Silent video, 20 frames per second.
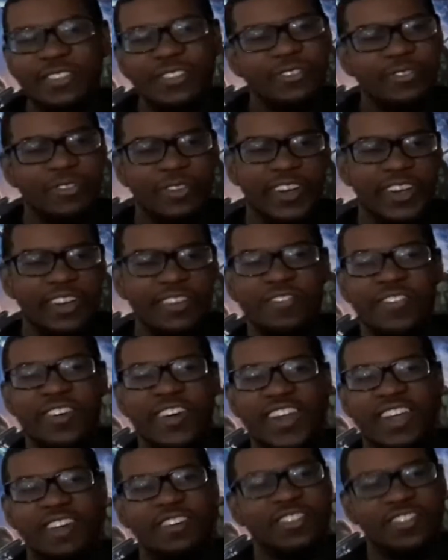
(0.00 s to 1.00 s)
really
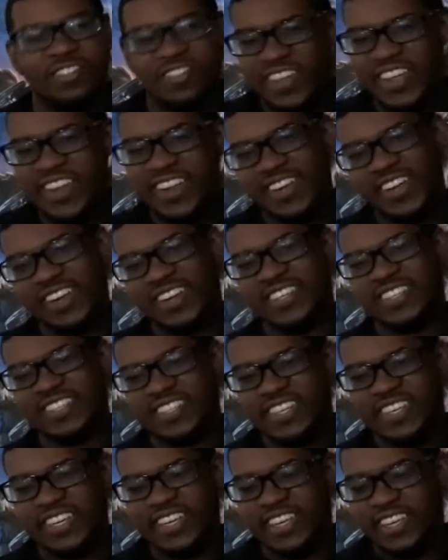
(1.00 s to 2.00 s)
funny. It was funny kind of
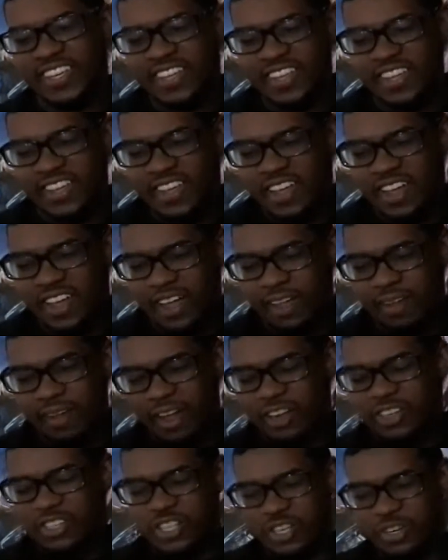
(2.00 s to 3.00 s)
see
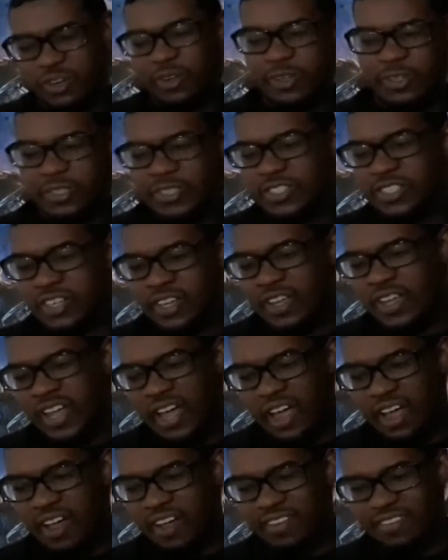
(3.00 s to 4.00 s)
how JoJo's
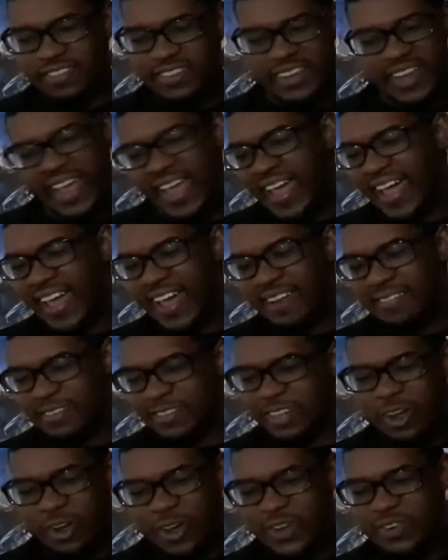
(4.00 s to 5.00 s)
dad was
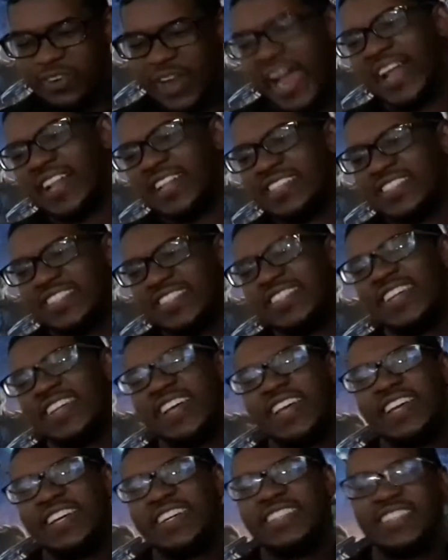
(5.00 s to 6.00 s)
always reacting to
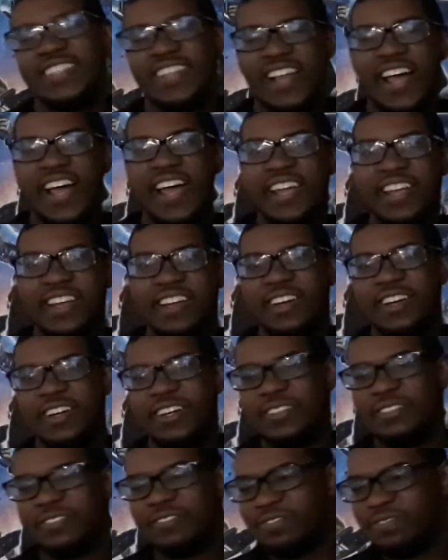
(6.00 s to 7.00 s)
things like
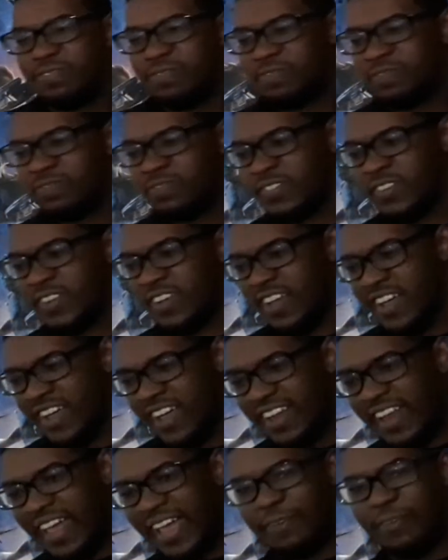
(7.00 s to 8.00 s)

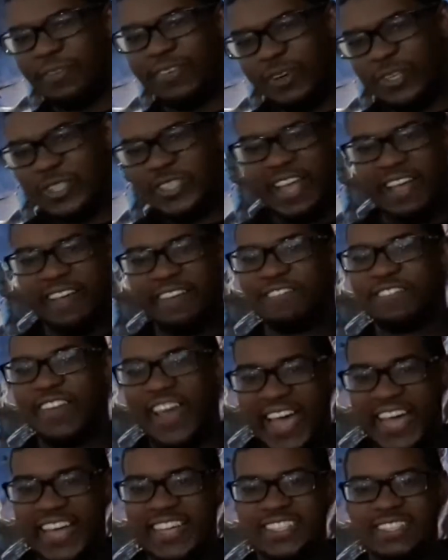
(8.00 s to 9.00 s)
like when there was that
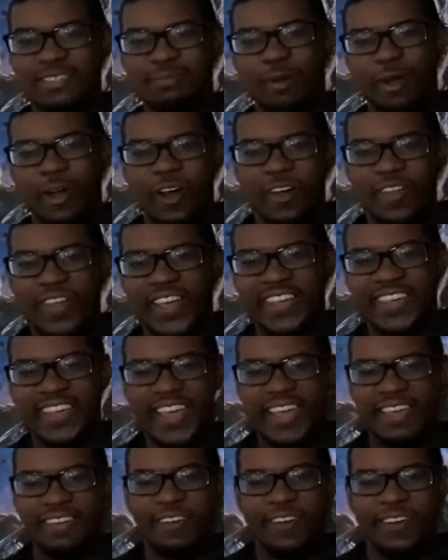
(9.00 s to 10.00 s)
fastball that
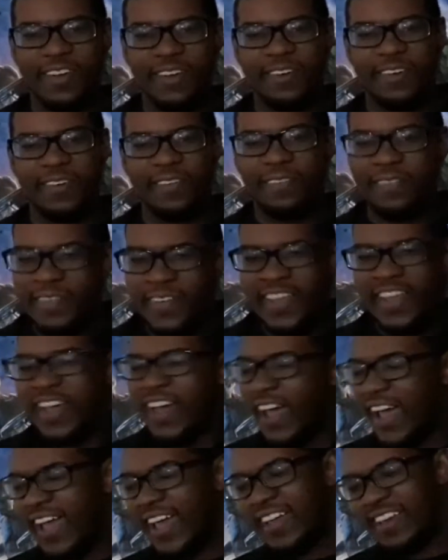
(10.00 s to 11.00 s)
came out,
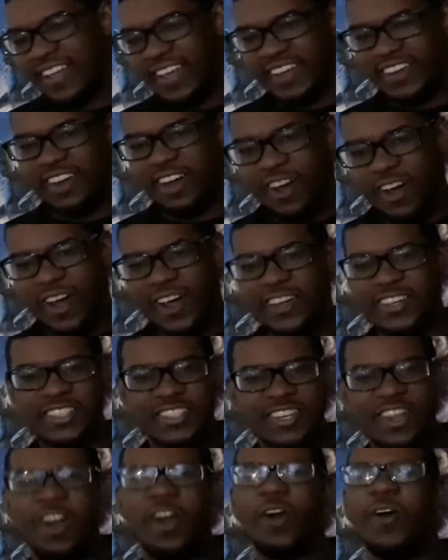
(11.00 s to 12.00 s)
and like, oh, he's
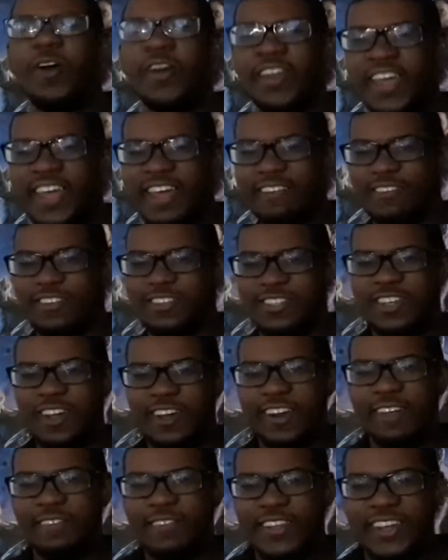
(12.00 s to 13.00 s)
knowing it was
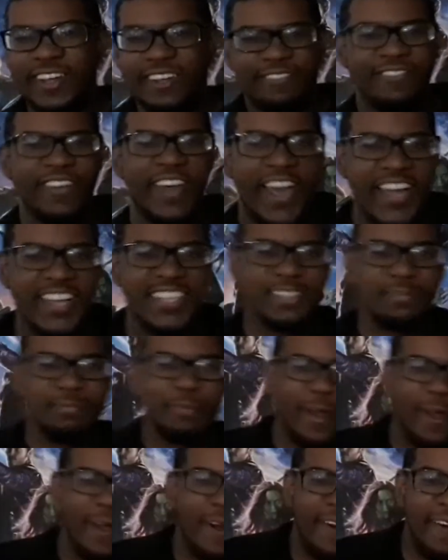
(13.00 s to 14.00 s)
gonna be a
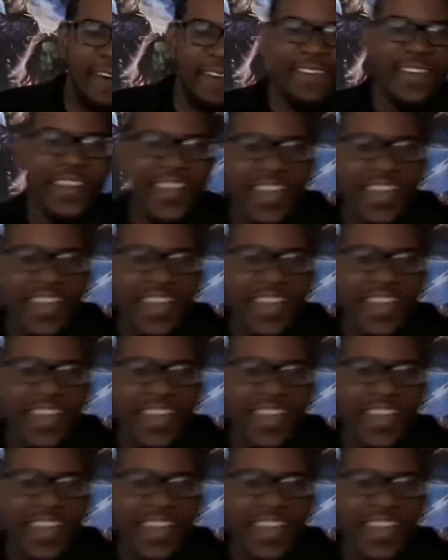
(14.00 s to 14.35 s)
fastball,